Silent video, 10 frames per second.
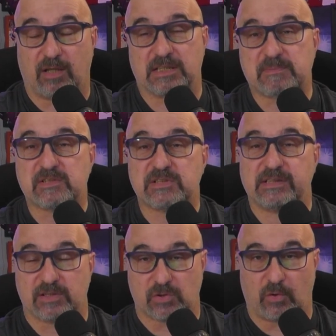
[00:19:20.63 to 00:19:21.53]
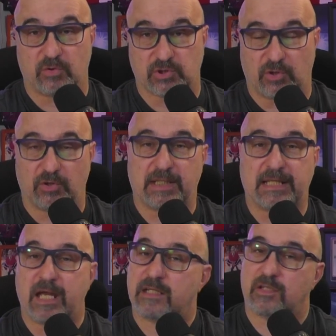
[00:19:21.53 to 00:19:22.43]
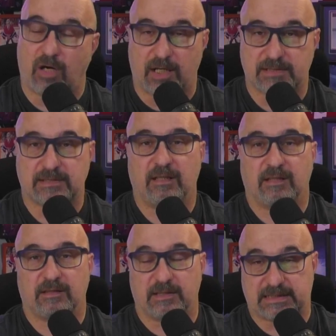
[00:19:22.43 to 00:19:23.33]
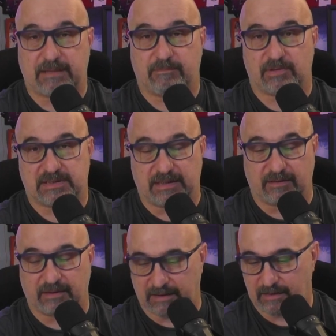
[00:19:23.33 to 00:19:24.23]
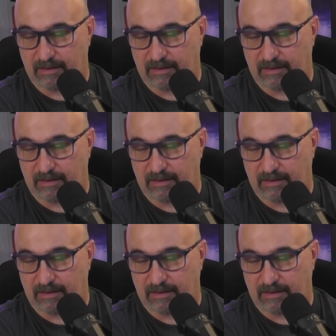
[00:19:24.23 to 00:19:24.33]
especially in his own zone, and that cost the Sabres dearly.